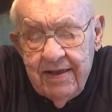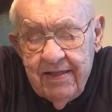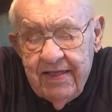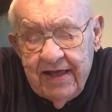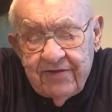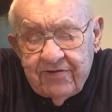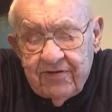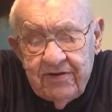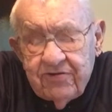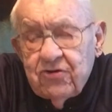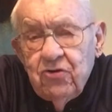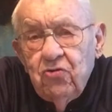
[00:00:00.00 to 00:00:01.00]
that
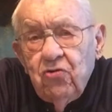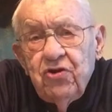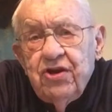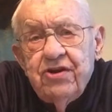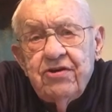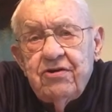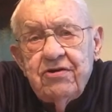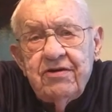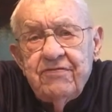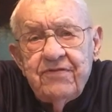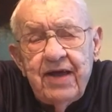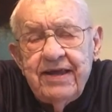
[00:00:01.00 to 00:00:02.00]
school year
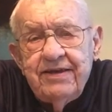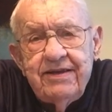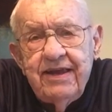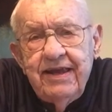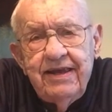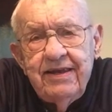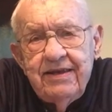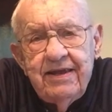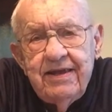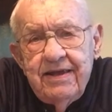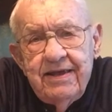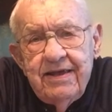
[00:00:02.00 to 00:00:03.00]
of
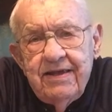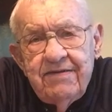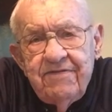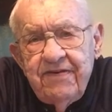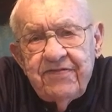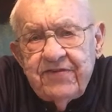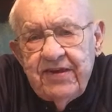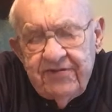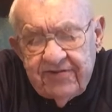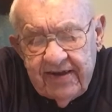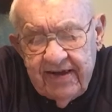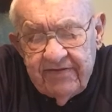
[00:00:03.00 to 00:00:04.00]

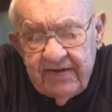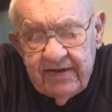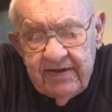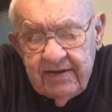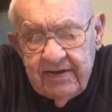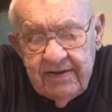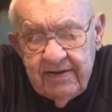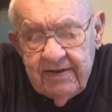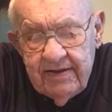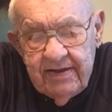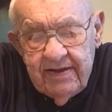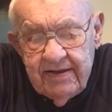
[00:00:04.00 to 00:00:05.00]

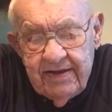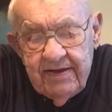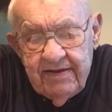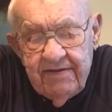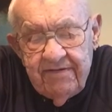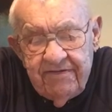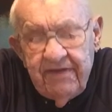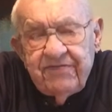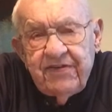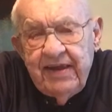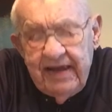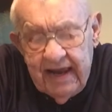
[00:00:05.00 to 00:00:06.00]

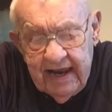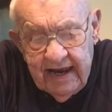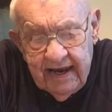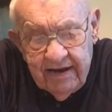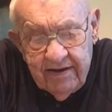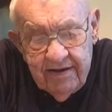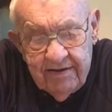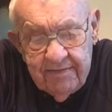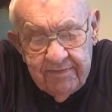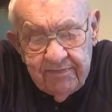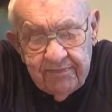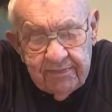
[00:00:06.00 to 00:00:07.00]
1957-58.
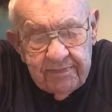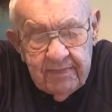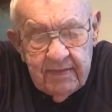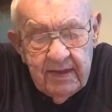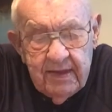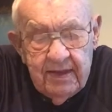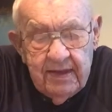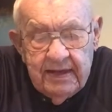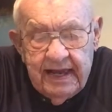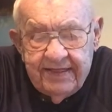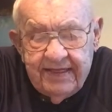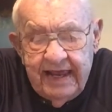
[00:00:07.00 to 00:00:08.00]

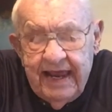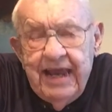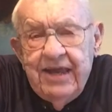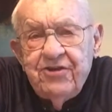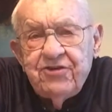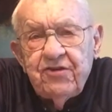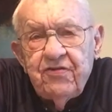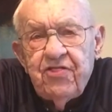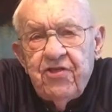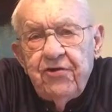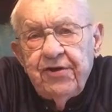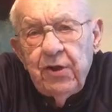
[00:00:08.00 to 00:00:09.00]
At the age of
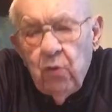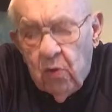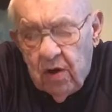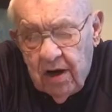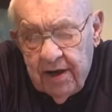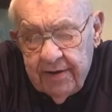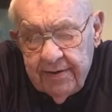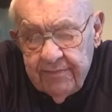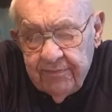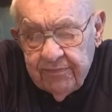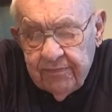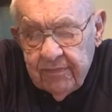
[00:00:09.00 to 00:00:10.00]
31,
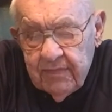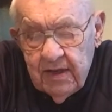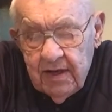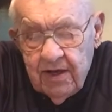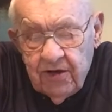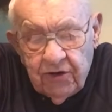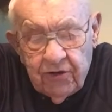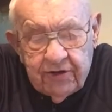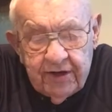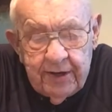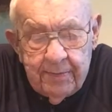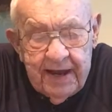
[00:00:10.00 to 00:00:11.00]
you
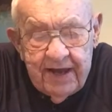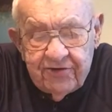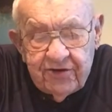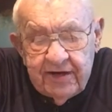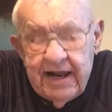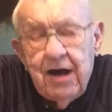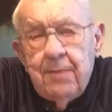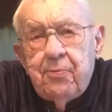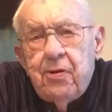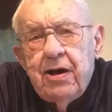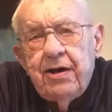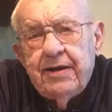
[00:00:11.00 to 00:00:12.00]
can imagine how
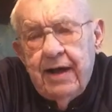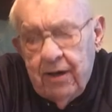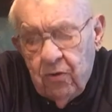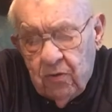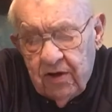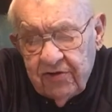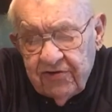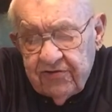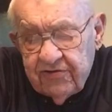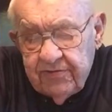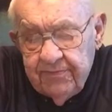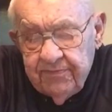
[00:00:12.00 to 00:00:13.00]
proud I was,